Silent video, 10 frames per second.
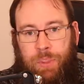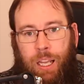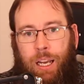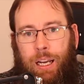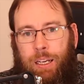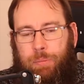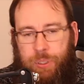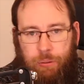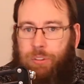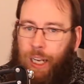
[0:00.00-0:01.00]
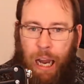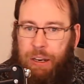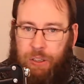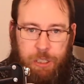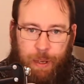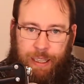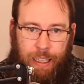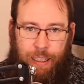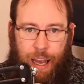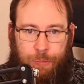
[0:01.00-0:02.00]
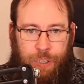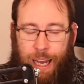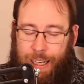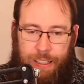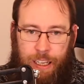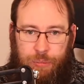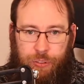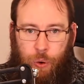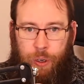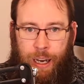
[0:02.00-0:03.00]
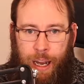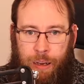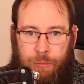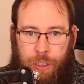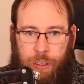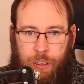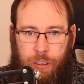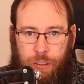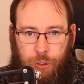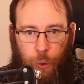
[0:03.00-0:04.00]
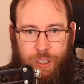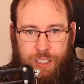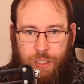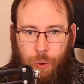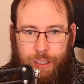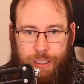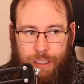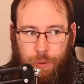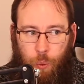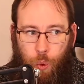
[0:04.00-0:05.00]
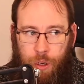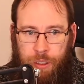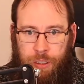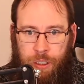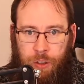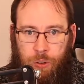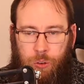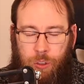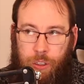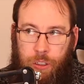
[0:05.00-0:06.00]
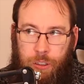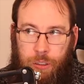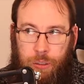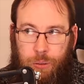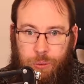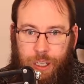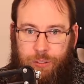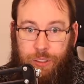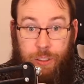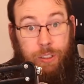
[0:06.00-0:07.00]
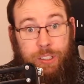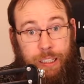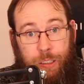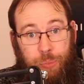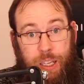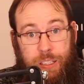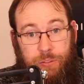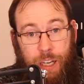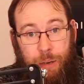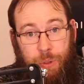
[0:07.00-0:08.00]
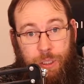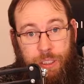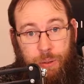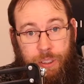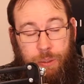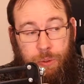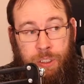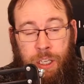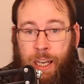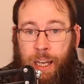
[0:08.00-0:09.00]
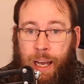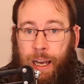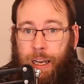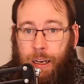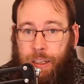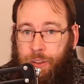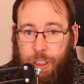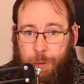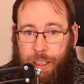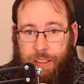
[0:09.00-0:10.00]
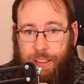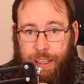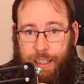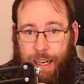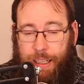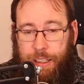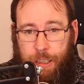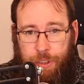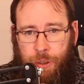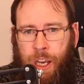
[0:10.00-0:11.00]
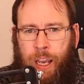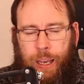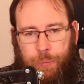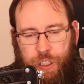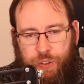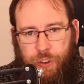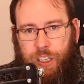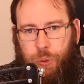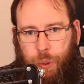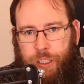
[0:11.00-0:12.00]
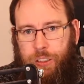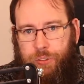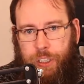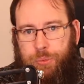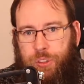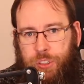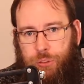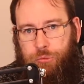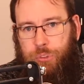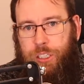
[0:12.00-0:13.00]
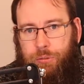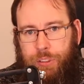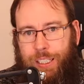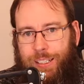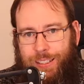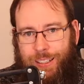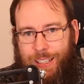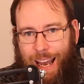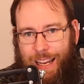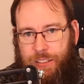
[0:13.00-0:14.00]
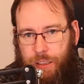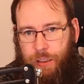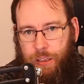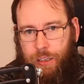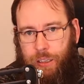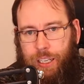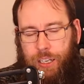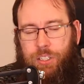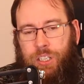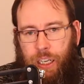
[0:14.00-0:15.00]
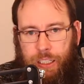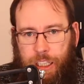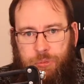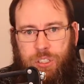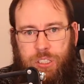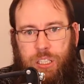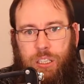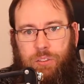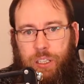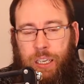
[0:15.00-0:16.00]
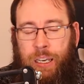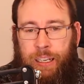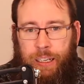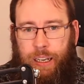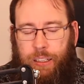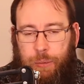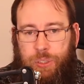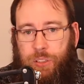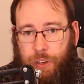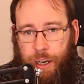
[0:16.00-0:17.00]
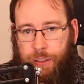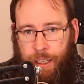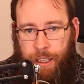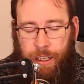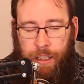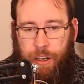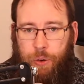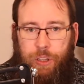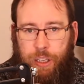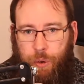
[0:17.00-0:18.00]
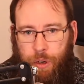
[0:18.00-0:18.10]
but I don't expect that to happen anytime before NAMM 2021, or whatever is going to take the place of NAMM 2021. I don't expect to see that anytime soon. But it's very weird of Gibson to re-release this as the collection on Gibson TV. Now, Gibson, if you're out there, and I know that you are